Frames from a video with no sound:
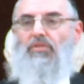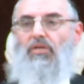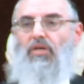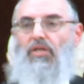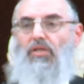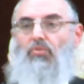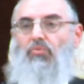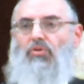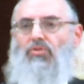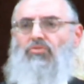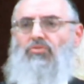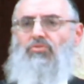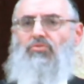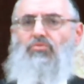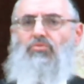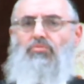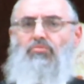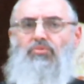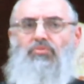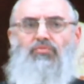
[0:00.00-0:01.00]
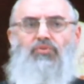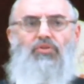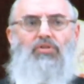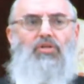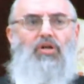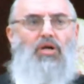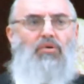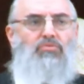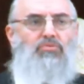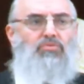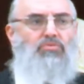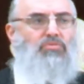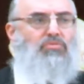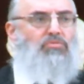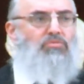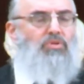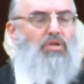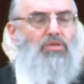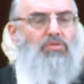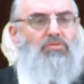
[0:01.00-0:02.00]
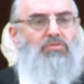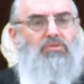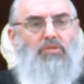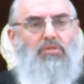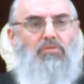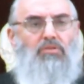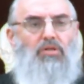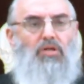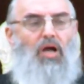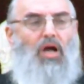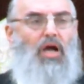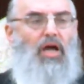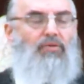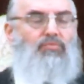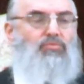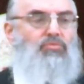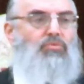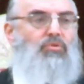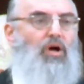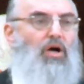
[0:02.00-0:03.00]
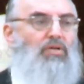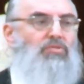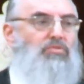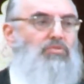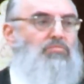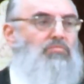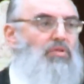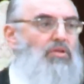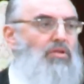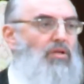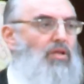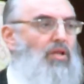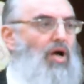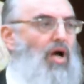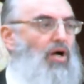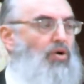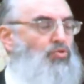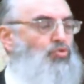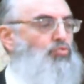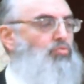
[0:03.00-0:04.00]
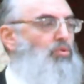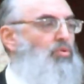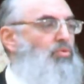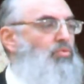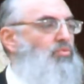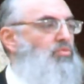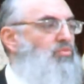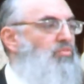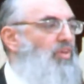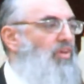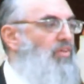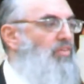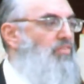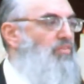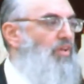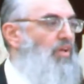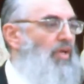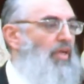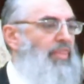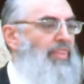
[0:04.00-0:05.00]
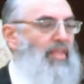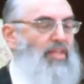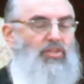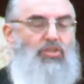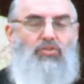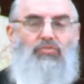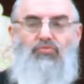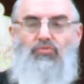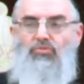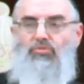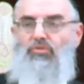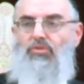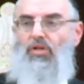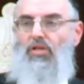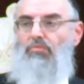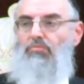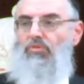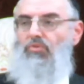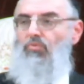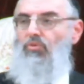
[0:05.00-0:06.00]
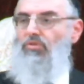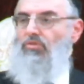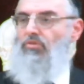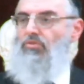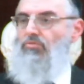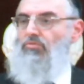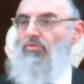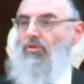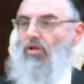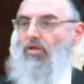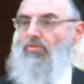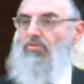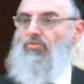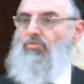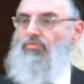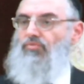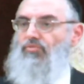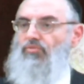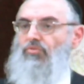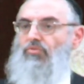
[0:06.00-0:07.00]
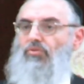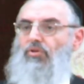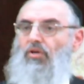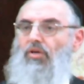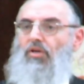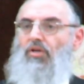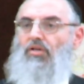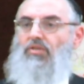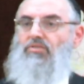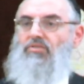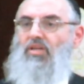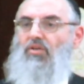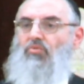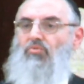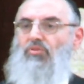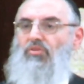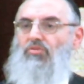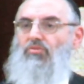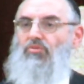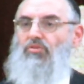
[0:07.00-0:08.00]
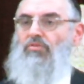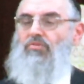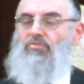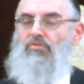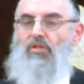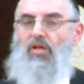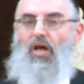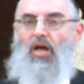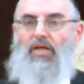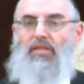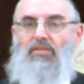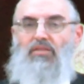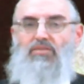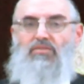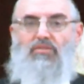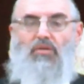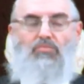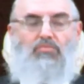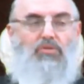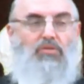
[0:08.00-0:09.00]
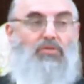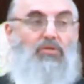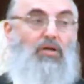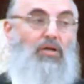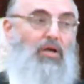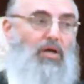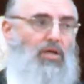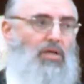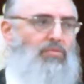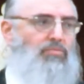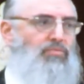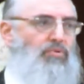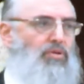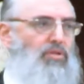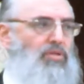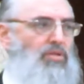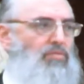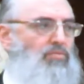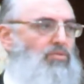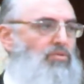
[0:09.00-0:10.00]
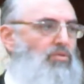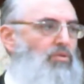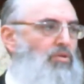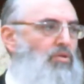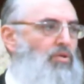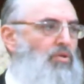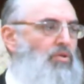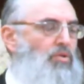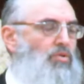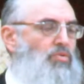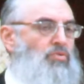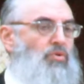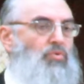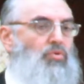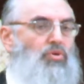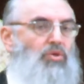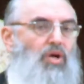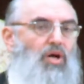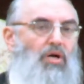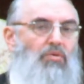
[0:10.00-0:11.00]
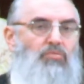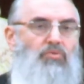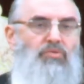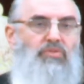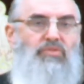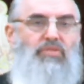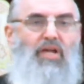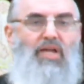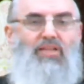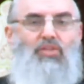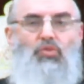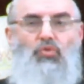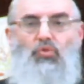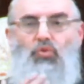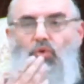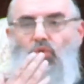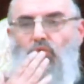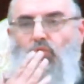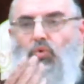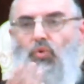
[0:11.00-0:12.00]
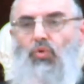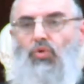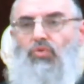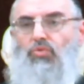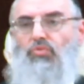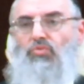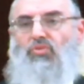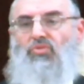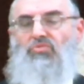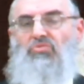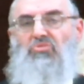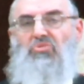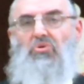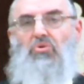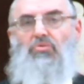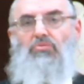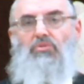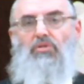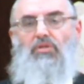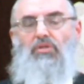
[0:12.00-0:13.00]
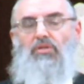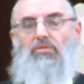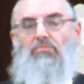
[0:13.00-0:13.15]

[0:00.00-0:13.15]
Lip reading: And he wants to, before he comes to judge, say, okay, I have to ask Mechila. Akadosh Baruch Hu says that if you tell me what did you wrong, if you say vidui, you say I did something wrong, I forgive you. So you come, you stand, you don't talk, you don't know.